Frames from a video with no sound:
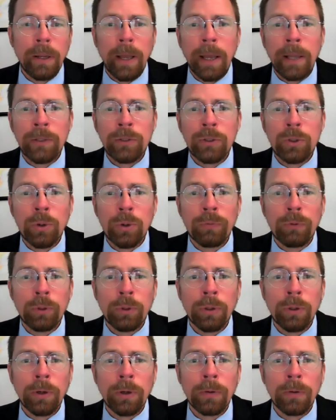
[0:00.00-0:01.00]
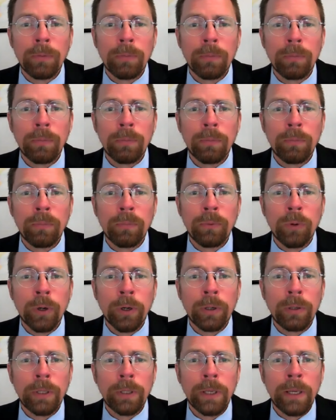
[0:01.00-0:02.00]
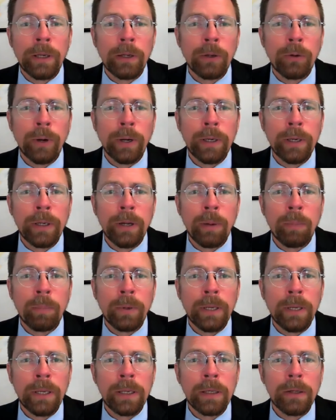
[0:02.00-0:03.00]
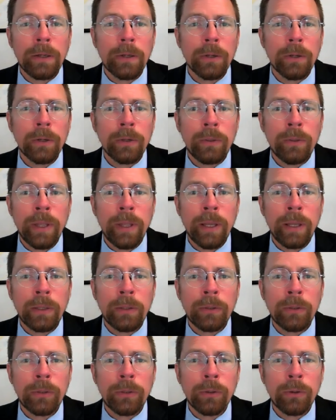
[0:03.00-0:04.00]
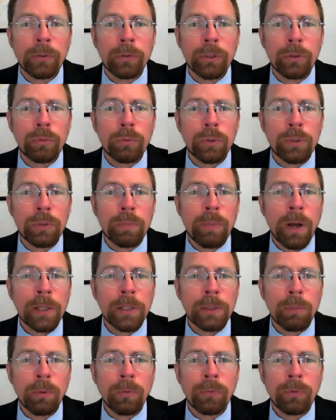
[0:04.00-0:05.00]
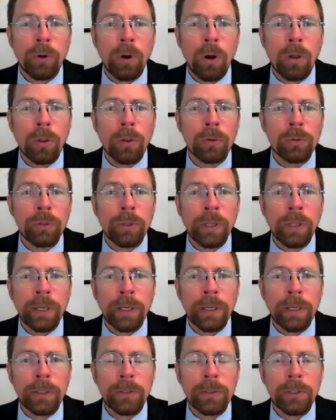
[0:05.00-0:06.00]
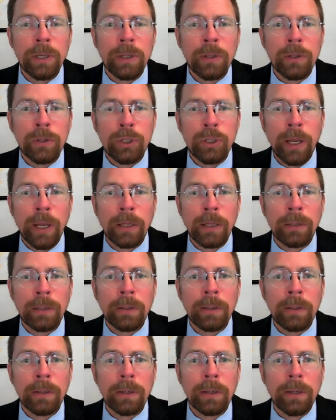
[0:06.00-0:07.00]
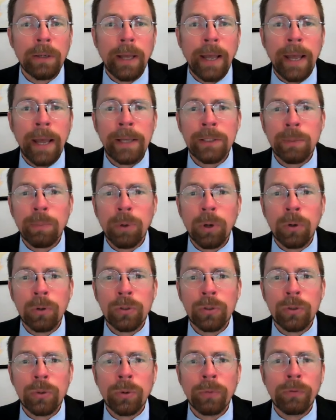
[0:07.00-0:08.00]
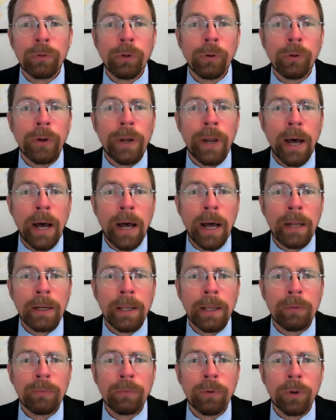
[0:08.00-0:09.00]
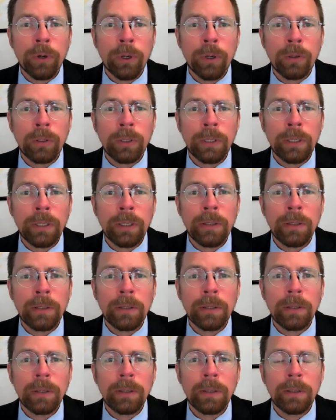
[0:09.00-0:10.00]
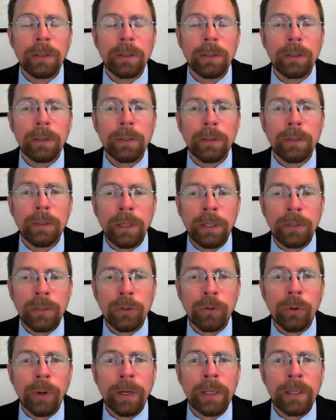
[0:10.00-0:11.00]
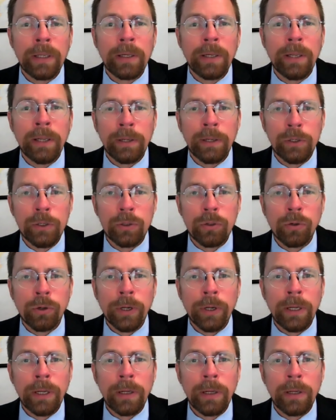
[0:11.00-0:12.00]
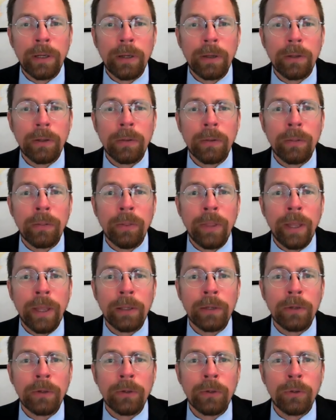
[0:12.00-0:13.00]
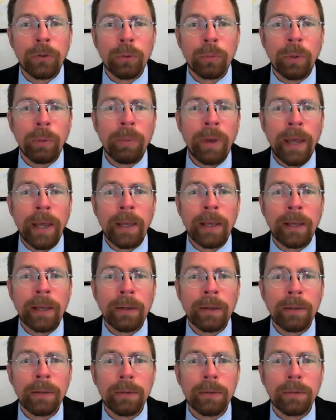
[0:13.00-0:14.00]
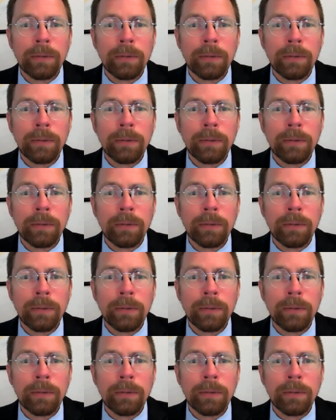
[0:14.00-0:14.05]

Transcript: And so if you're a vertically integrated company, then you're just responsible for all those links in the chain, as opposed to if you're not a vertically integrated industry, then you'll be paying